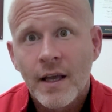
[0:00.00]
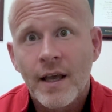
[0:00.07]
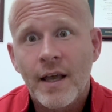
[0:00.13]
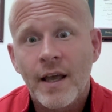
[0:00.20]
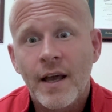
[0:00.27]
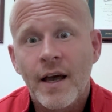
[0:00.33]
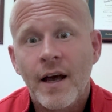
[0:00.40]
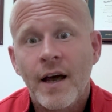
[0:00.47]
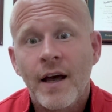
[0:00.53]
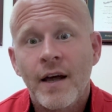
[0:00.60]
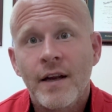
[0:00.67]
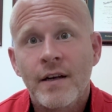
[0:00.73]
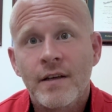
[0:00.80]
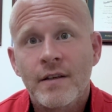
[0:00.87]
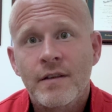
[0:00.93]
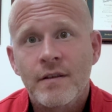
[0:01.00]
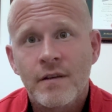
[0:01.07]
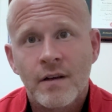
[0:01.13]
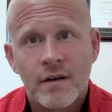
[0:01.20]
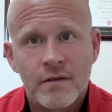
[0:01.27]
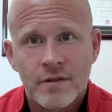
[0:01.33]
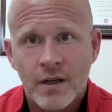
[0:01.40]
and
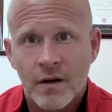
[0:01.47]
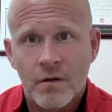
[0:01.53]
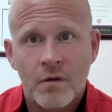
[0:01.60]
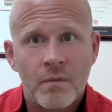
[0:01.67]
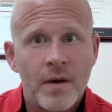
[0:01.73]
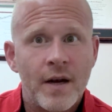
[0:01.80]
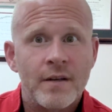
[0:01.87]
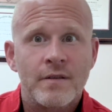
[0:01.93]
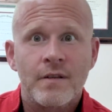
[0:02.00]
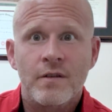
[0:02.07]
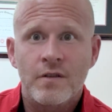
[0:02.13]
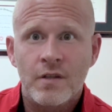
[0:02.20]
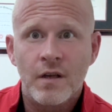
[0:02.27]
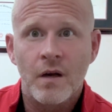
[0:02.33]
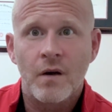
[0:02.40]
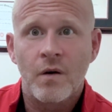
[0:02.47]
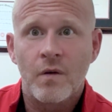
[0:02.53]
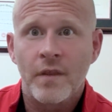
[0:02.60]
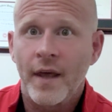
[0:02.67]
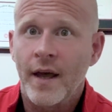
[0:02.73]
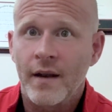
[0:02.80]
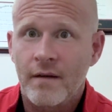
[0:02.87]
general medicine
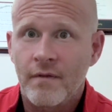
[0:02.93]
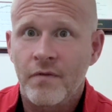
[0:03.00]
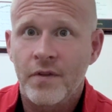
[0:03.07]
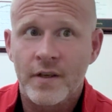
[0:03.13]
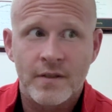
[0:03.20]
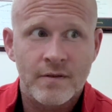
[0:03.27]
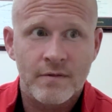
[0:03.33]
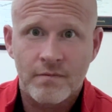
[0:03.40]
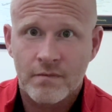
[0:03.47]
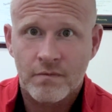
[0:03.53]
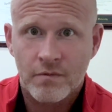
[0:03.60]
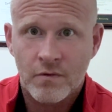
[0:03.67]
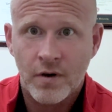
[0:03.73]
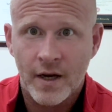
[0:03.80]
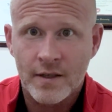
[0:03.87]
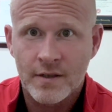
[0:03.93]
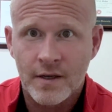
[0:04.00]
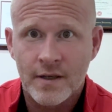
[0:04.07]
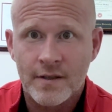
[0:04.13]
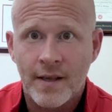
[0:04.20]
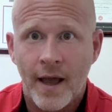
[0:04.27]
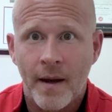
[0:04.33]
too, that this
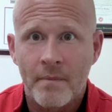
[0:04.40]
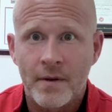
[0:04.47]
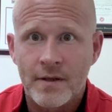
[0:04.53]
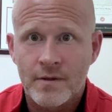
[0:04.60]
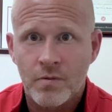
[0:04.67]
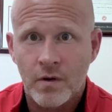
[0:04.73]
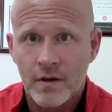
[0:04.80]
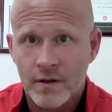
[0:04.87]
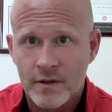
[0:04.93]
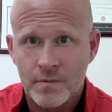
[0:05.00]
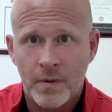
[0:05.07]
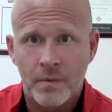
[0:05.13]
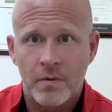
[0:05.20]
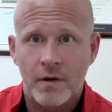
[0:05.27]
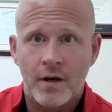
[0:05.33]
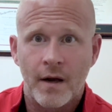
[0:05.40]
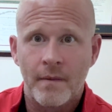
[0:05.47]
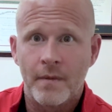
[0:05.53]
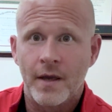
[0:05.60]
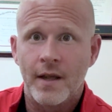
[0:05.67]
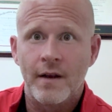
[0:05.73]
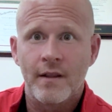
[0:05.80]
craziness happens where these people
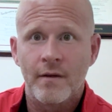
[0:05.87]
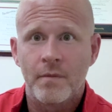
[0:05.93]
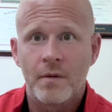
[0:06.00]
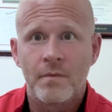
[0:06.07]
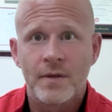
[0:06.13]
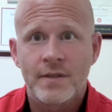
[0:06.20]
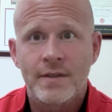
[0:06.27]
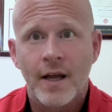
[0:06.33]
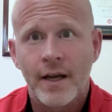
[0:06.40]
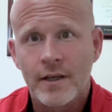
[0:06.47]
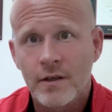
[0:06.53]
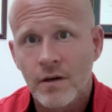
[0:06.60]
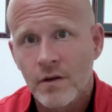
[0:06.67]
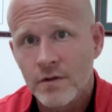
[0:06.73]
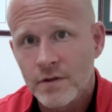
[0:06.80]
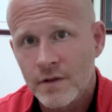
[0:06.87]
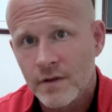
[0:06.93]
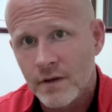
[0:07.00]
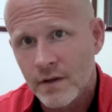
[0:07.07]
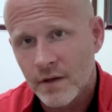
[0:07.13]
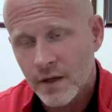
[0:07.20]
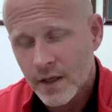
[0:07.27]
come in and they've been
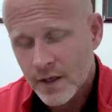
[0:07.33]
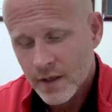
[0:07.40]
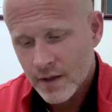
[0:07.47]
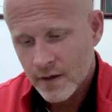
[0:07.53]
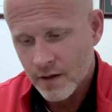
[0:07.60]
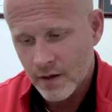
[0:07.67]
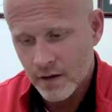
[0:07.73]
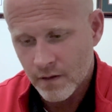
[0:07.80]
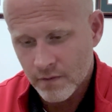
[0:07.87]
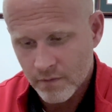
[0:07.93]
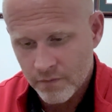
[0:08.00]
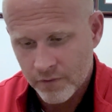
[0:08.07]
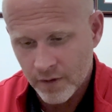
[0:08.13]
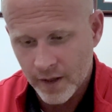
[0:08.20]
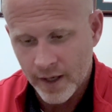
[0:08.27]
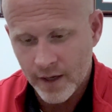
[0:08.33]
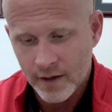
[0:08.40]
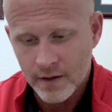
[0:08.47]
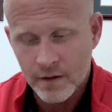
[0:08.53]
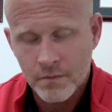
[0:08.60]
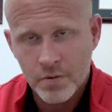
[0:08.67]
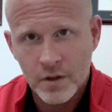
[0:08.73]
misdiagnosed and
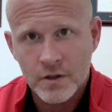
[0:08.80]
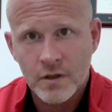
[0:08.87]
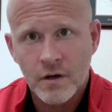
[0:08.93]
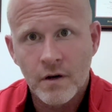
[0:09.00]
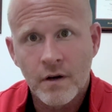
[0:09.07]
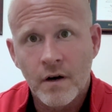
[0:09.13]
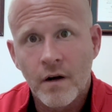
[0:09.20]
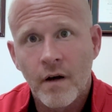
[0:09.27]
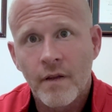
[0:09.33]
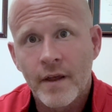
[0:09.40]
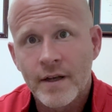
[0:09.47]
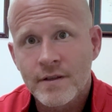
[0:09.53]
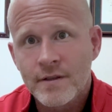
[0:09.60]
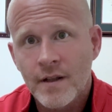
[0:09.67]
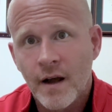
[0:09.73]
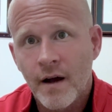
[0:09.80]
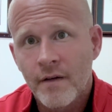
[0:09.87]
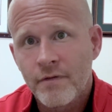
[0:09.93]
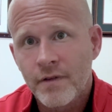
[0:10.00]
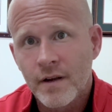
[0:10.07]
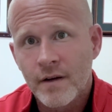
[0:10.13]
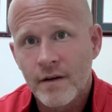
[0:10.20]
filleted and butchered and all that
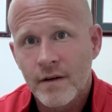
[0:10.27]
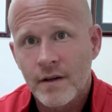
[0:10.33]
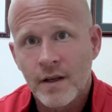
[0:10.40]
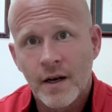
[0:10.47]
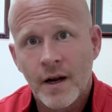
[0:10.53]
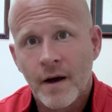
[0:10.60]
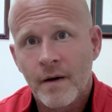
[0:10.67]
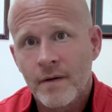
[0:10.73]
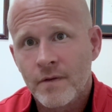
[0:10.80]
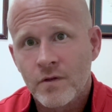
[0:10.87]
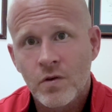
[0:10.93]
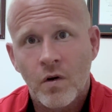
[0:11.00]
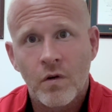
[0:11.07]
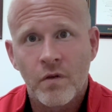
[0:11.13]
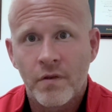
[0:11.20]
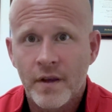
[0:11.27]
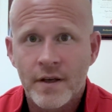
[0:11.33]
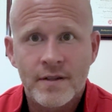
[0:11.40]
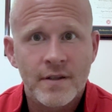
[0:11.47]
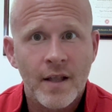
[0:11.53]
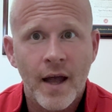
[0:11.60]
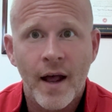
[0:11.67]
stuff, and and told
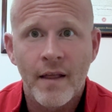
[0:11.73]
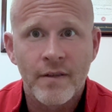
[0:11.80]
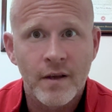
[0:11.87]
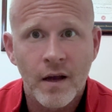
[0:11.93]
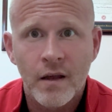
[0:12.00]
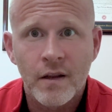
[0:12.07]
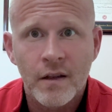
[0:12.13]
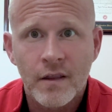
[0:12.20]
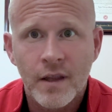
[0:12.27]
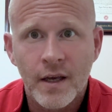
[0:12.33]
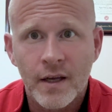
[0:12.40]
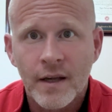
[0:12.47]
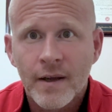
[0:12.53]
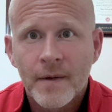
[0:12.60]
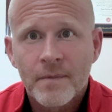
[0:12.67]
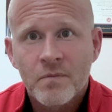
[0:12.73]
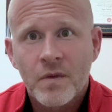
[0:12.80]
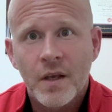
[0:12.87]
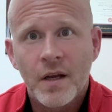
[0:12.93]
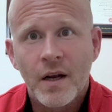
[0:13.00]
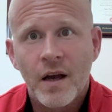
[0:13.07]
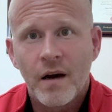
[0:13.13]
this, that, and the other thing,
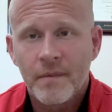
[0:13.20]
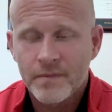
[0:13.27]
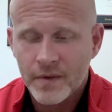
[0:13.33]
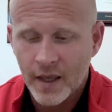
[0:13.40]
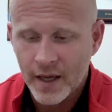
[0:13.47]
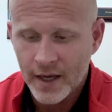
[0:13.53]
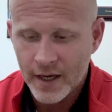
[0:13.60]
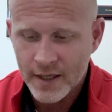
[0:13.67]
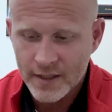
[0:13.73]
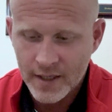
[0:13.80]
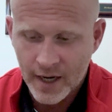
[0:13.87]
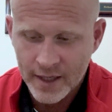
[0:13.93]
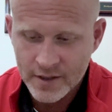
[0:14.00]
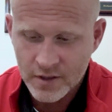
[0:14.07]
and I